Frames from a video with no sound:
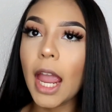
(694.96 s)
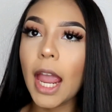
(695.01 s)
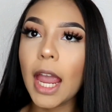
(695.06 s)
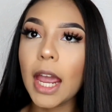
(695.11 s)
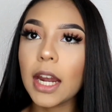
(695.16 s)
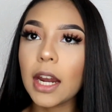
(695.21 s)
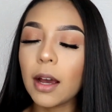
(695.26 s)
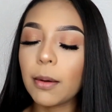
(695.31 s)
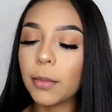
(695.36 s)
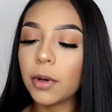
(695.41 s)

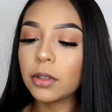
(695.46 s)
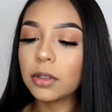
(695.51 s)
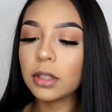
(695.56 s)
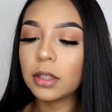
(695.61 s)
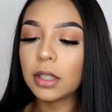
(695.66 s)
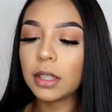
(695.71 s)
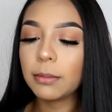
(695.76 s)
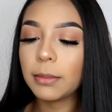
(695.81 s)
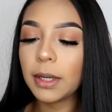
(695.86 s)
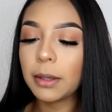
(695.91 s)
And I'm
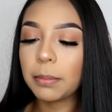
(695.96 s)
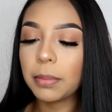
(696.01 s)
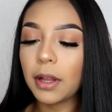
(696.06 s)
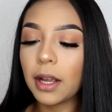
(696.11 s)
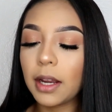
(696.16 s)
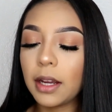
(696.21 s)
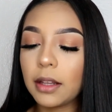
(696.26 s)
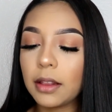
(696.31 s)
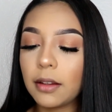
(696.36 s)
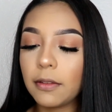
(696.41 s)
also going to be
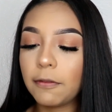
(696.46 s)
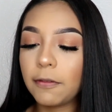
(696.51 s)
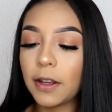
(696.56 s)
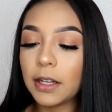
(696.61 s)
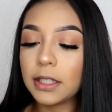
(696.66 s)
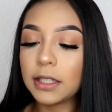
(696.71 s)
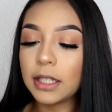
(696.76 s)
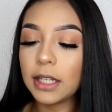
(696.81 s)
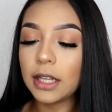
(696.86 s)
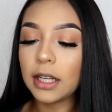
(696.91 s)
applying the
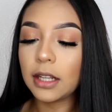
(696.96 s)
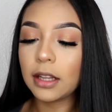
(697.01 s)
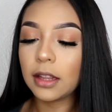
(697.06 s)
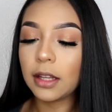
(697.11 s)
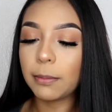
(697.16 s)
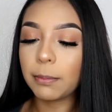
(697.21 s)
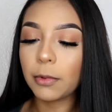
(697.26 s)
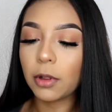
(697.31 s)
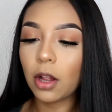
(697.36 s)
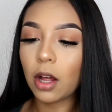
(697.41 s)
Fenty
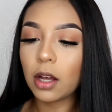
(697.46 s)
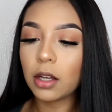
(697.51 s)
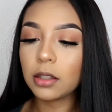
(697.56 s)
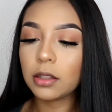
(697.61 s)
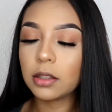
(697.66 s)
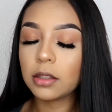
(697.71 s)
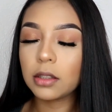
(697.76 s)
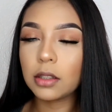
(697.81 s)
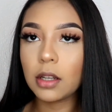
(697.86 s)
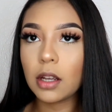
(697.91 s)
lip
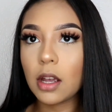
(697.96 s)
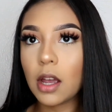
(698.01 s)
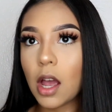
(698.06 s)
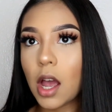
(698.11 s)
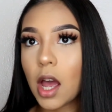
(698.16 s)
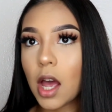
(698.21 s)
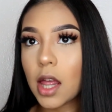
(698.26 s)
gloss.